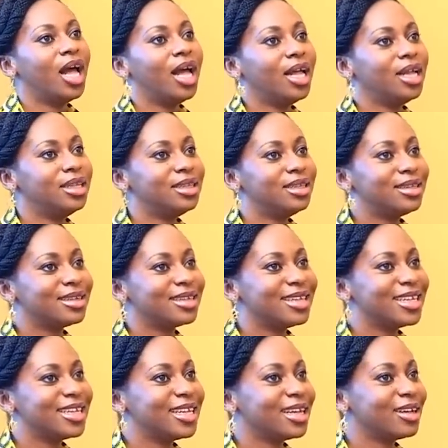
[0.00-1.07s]
and
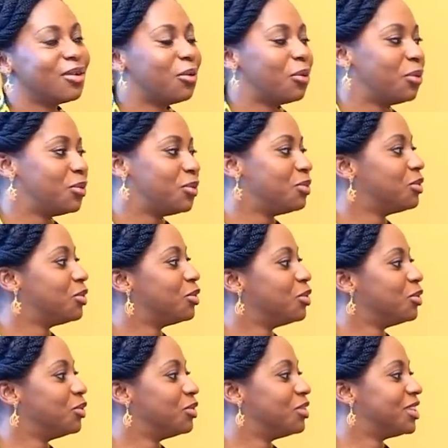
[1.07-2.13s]
go
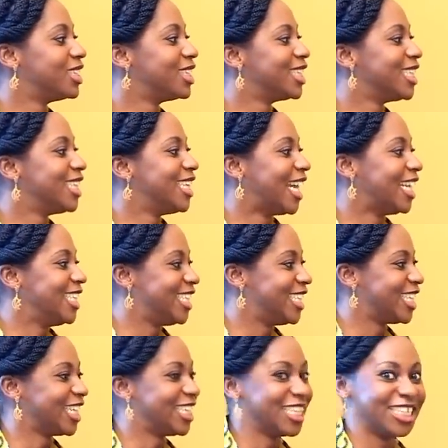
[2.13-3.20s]
to daddy's
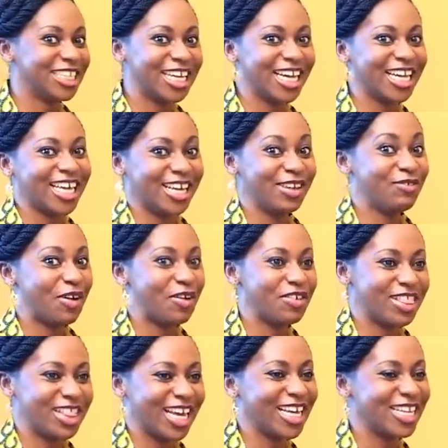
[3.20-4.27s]
church and check if
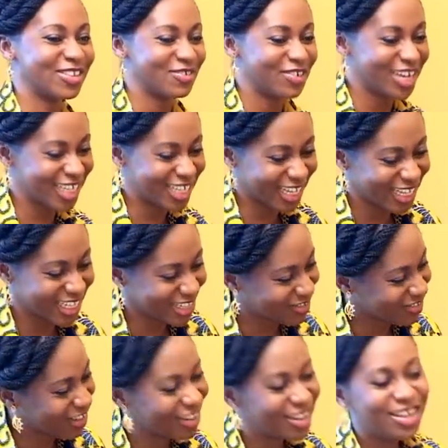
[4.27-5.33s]
everything is working as
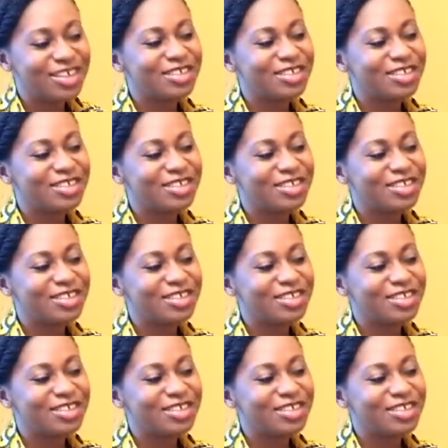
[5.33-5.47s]
well.